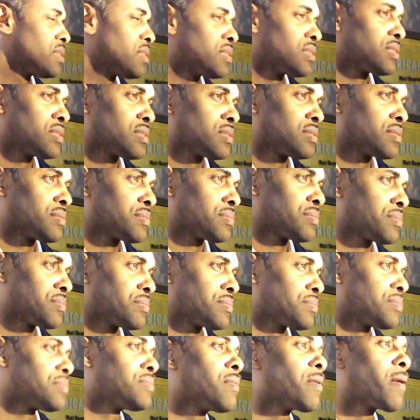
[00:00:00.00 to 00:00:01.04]
What does it say about
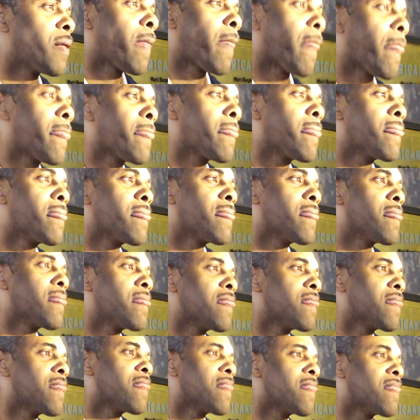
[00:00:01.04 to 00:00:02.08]
the ACC when
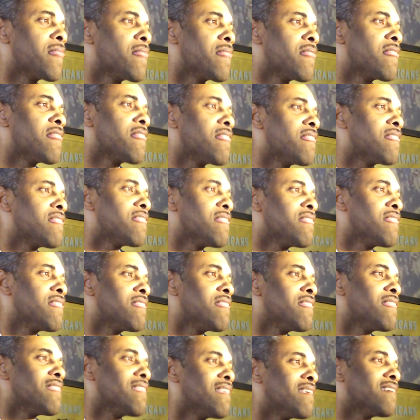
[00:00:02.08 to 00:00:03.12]
literally on any given night
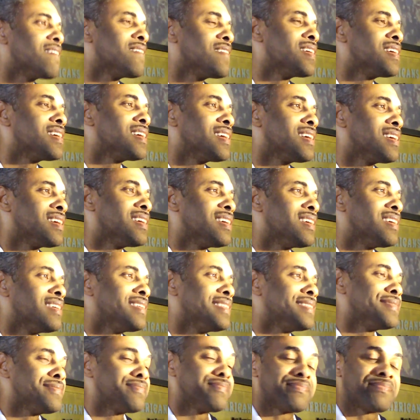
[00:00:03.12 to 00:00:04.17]
any team's beating the other
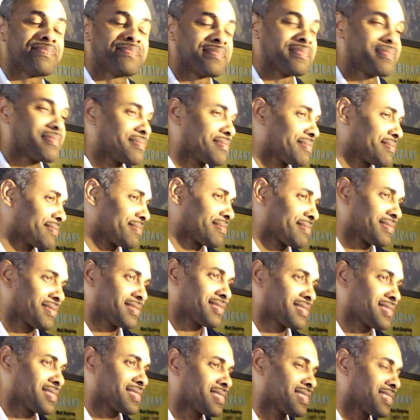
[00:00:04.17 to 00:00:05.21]
team? It just seems like a
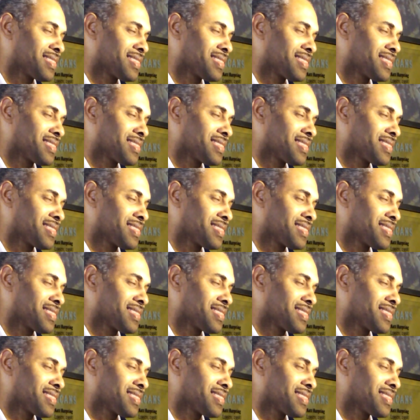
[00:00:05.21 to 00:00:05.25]
crapshoot.